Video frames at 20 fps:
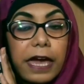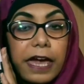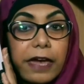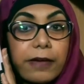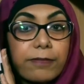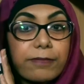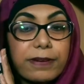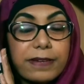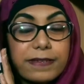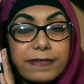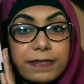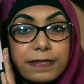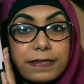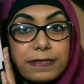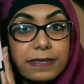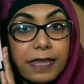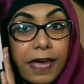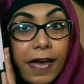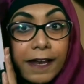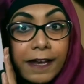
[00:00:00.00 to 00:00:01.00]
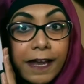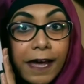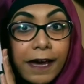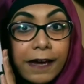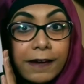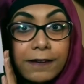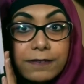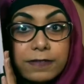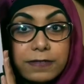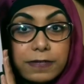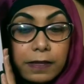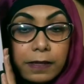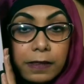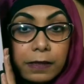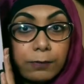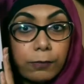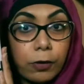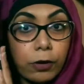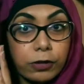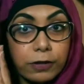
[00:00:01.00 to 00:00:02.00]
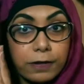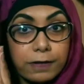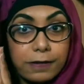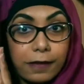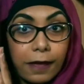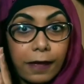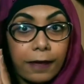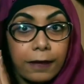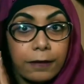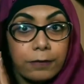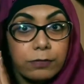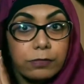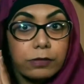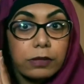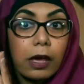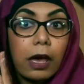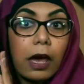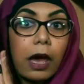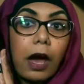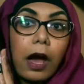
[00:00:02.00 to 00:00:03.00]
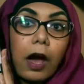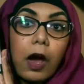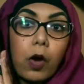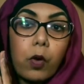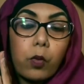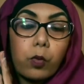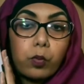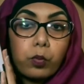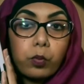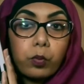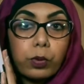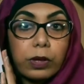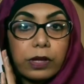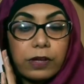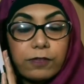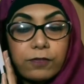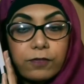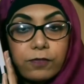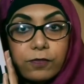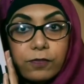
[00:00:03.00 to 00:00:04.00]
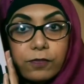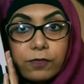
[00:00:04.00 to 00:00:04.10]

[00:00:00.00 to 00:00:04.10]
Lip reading: it mixes their lives in the modern times with